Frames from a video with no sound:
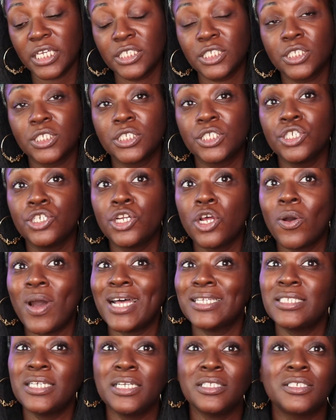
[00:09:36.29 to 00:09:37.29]
It's, you know,
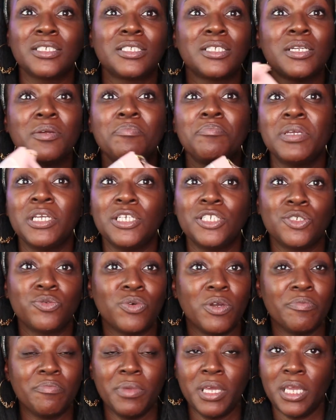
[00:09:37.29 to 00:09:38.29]
I take this to the beach
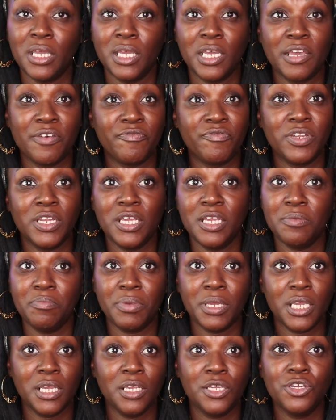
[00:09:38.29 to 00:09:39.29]
with me if need
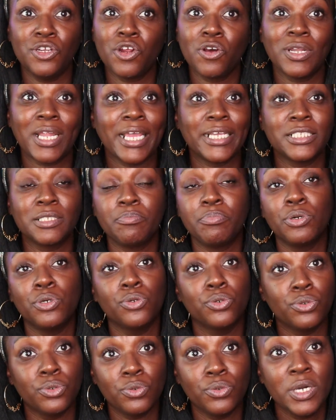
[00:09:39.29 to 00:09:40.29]
be, you know, like the
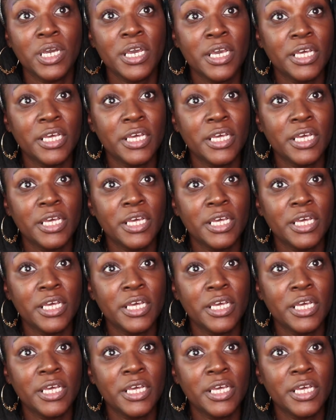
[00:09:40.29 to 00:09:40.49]
pool,